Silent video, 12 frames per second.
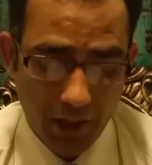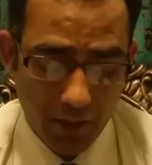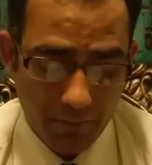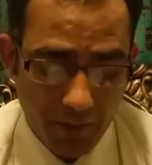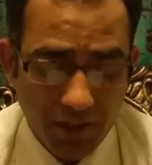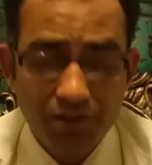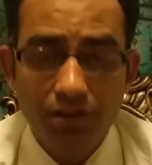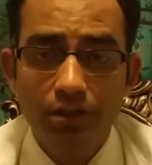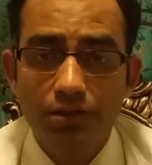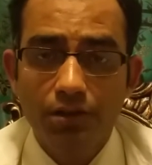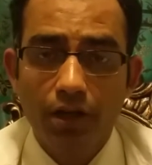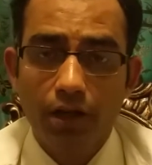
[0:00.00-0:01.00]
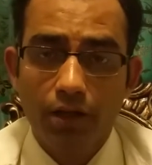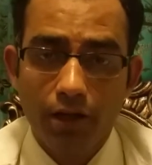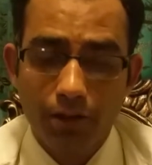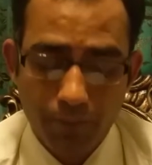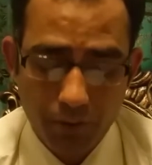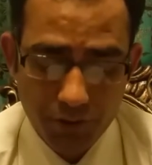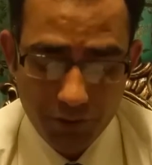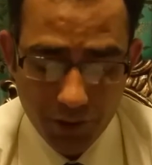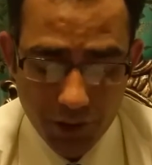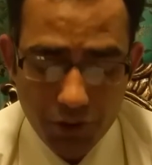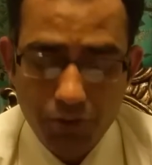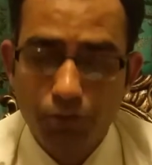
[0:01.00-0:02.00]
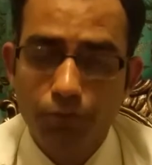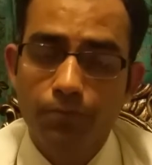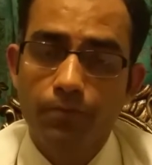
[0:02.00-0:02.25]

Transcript: in muscles and adipose tissue,